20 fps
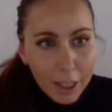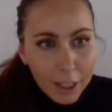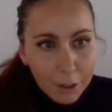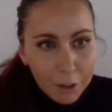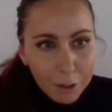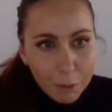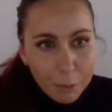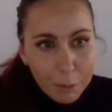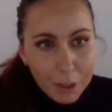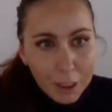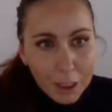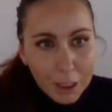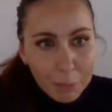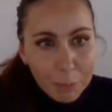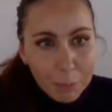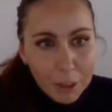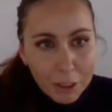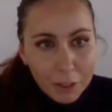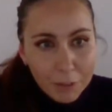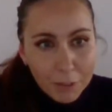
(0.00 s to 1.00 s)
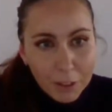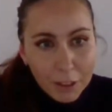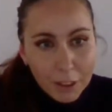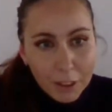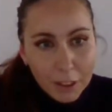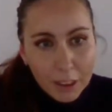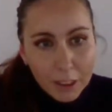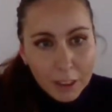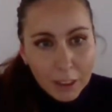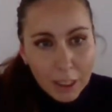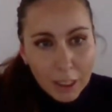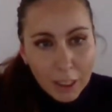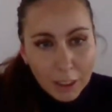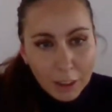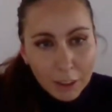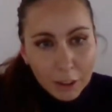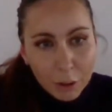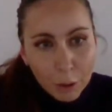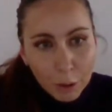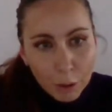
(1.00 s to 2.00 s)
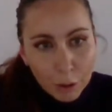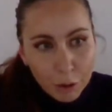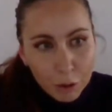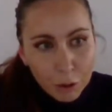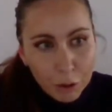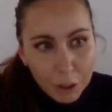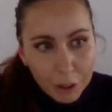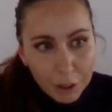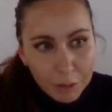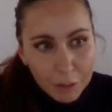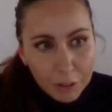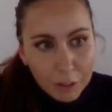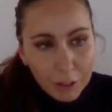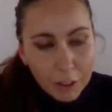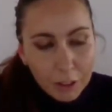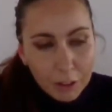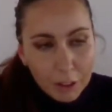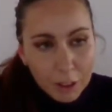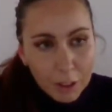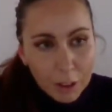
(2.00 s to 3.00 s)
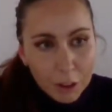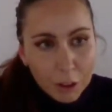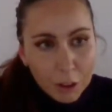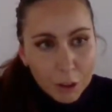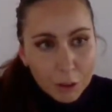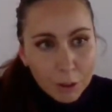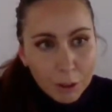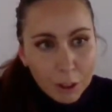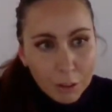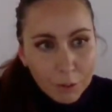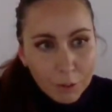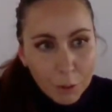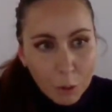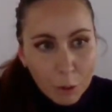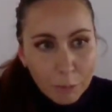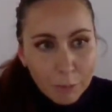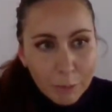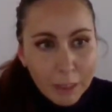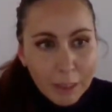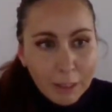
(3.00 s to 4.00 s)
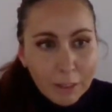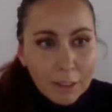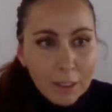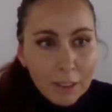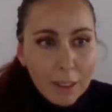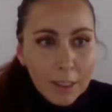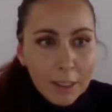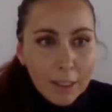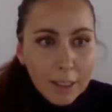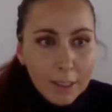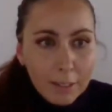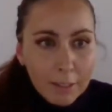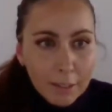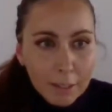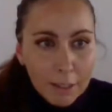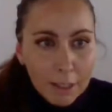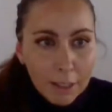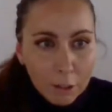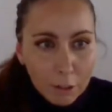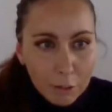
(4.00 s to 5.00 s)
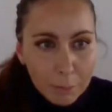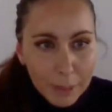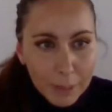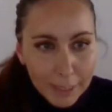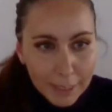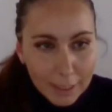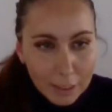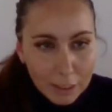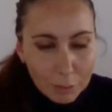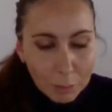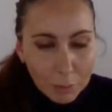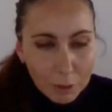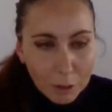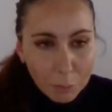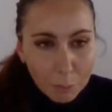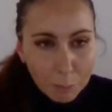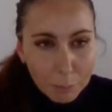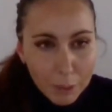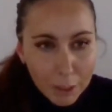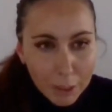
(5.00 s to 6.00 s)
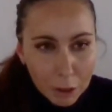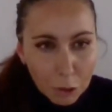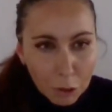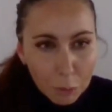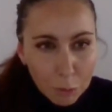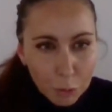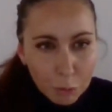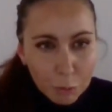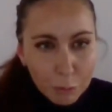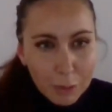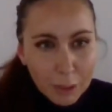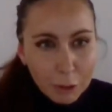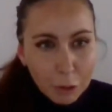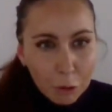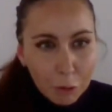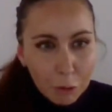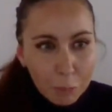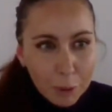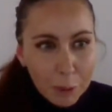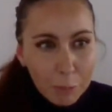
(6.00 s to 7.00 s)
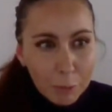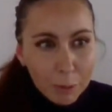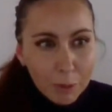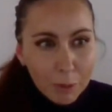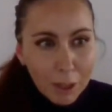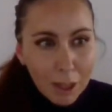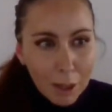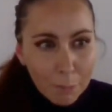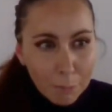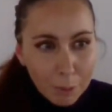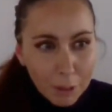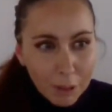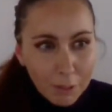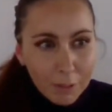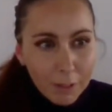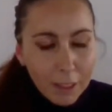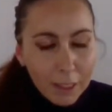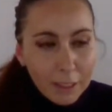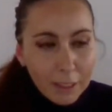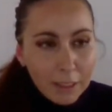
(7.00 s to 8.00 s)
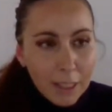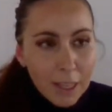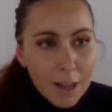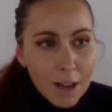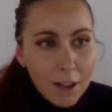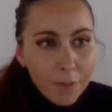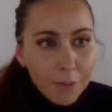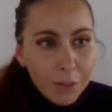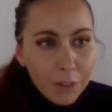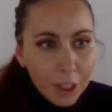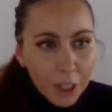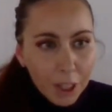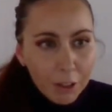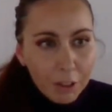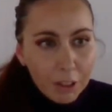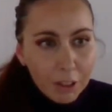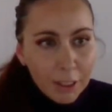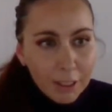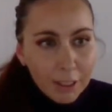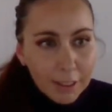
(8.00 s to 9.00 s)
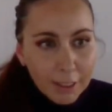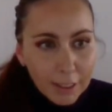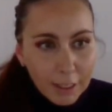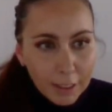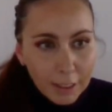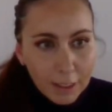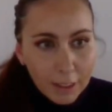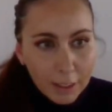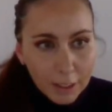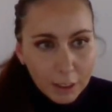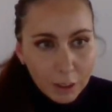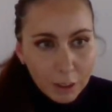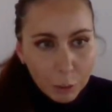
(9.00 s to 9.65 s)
economically benefiting an ideology-driven international involvement, and the lack of mechanism to manage movement of people amplified the current unceasing